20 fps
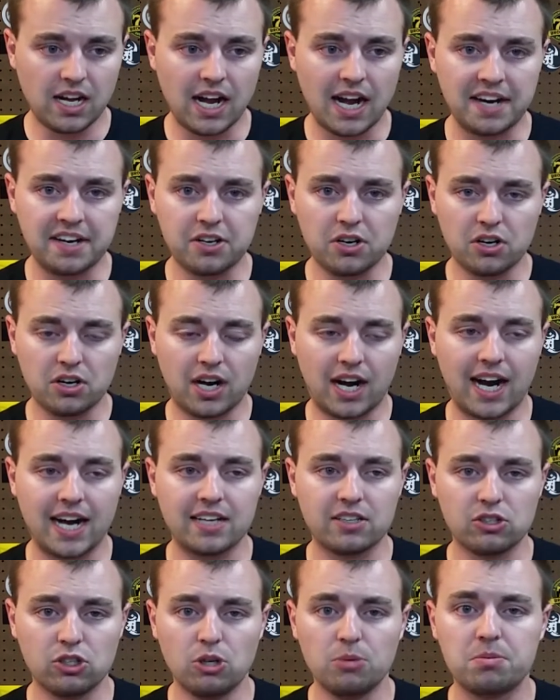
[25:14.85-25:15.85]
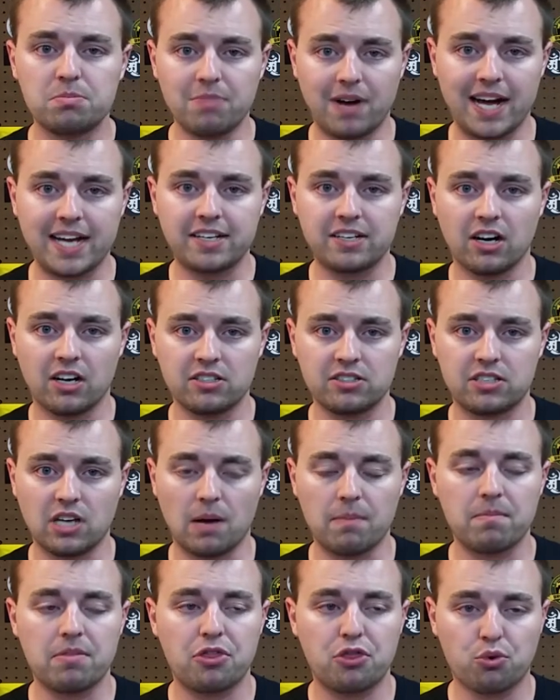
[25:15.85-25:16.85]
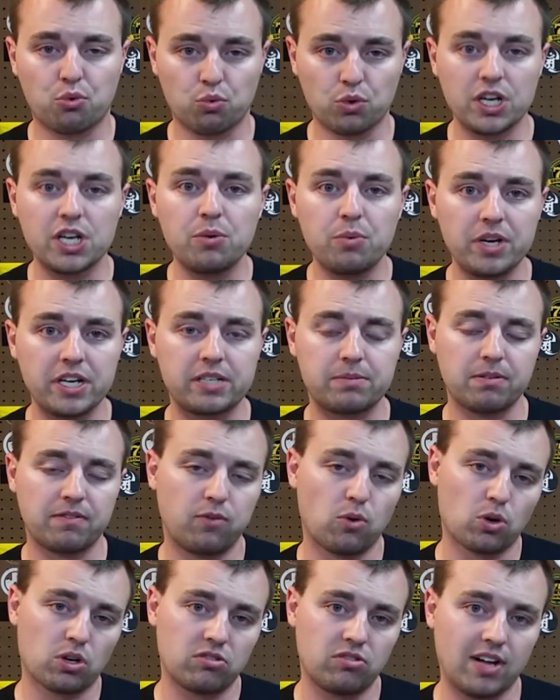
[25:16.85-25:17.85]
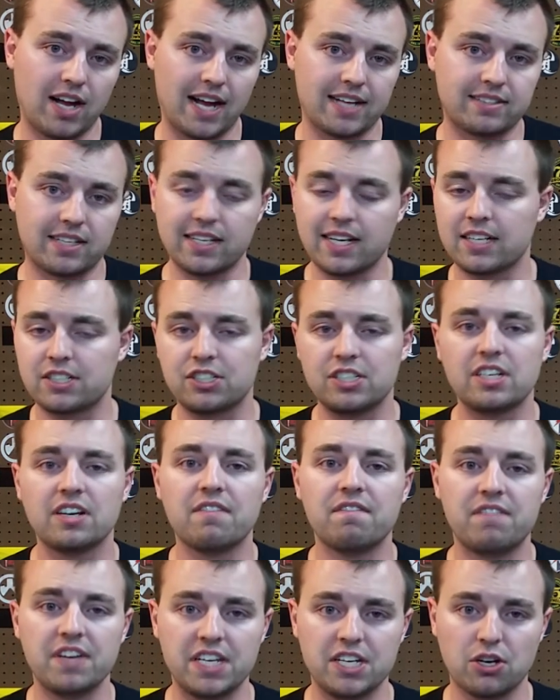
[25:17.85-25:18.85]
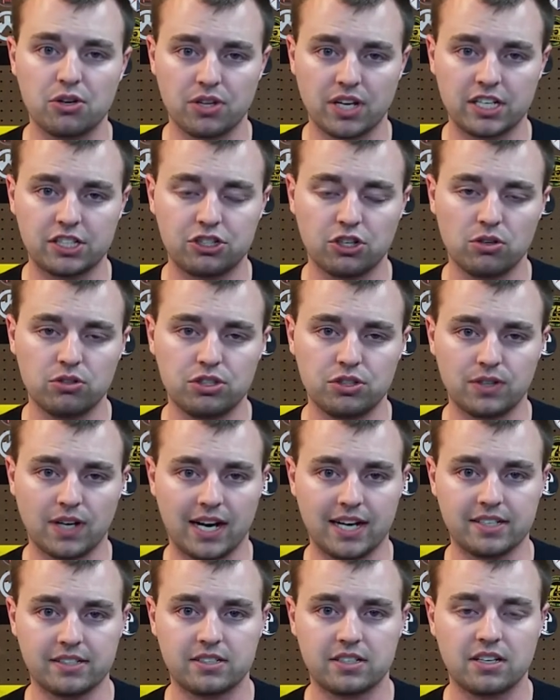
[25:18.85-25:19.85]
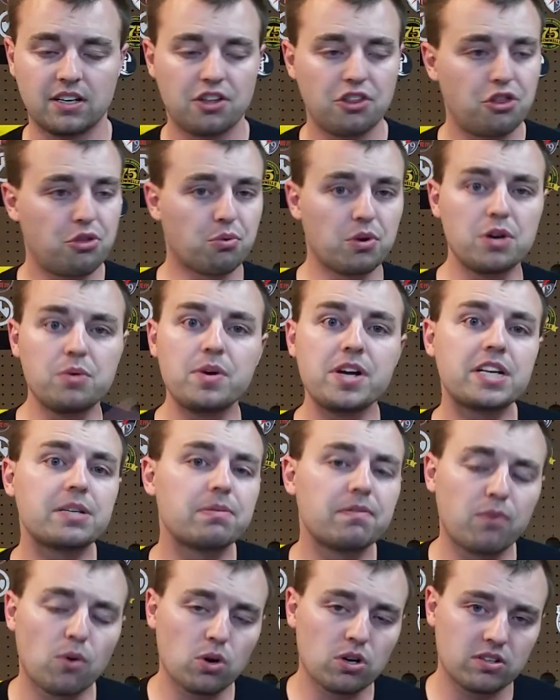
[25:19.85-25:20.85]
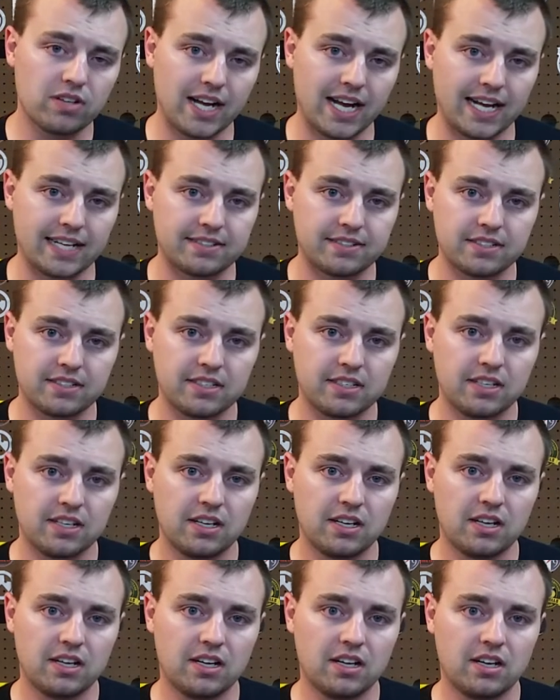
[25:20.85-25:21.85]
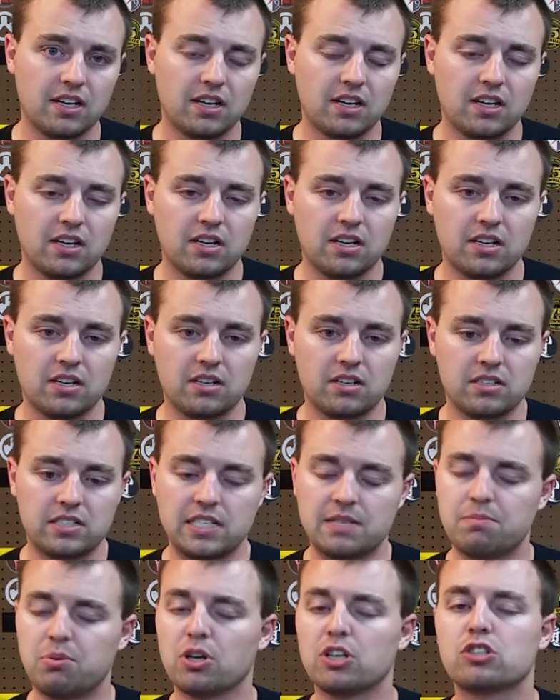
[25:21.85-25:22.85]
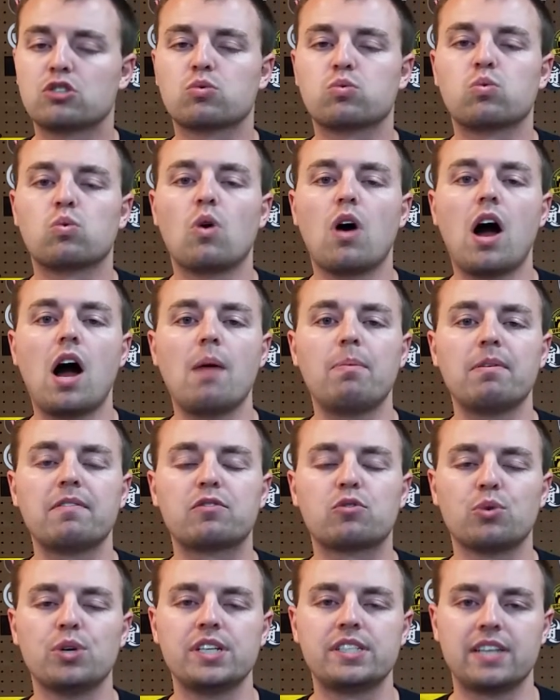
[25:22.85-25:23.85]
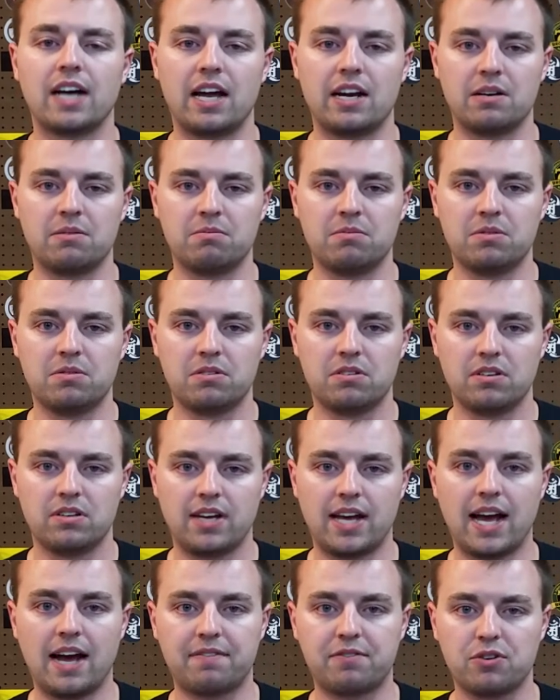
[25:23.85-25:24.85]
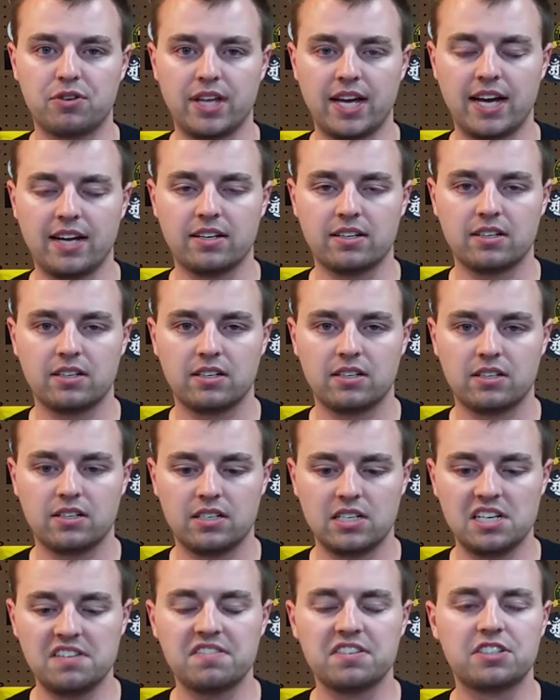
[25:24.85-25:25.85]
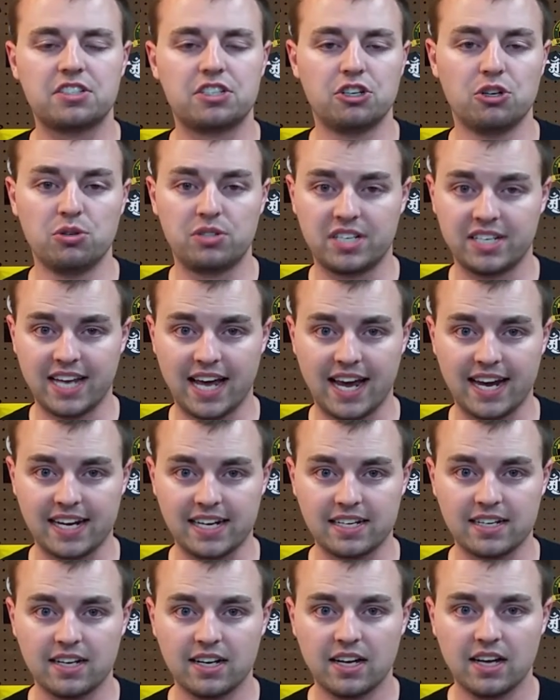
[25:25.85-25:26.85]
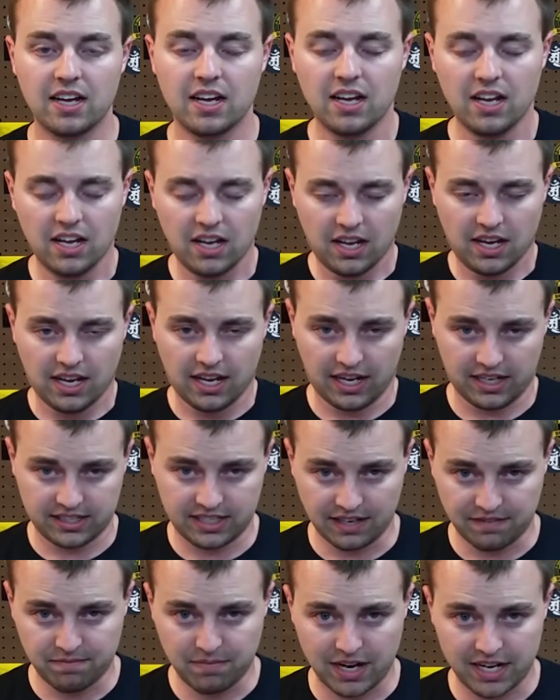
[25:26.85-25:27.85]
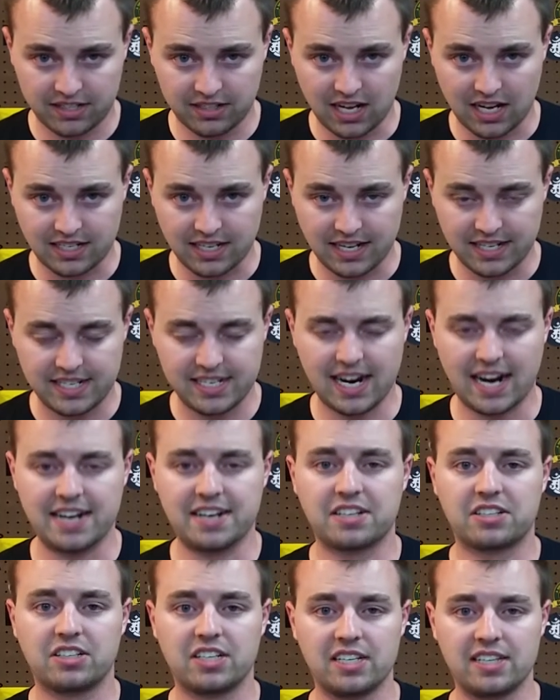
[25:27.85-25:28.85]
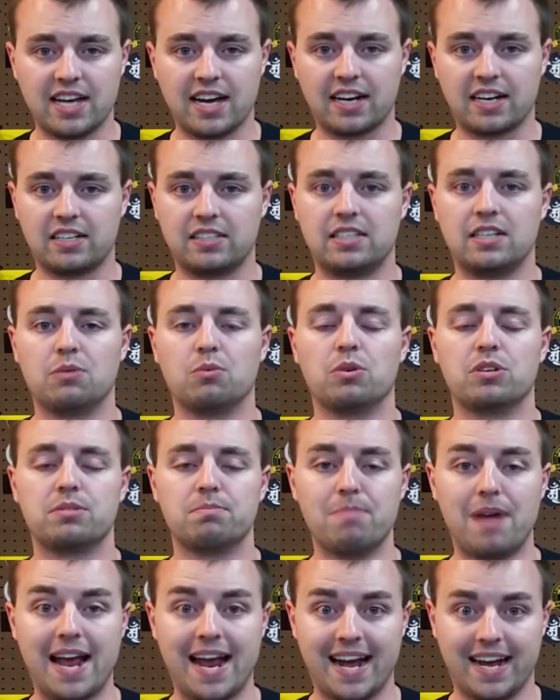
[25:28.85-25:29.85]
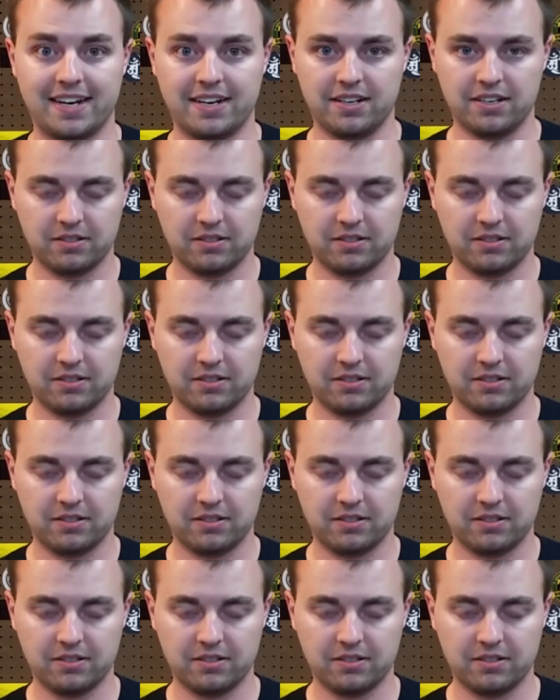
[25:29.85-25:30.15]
I lubed my guns up 3 weeks before class. I actually did a video that I showed you guys. 3 weeks before class. Didn't put a drop of grease on them after that, even to today. Except for my Glock 19, I had to clean that because it was bad.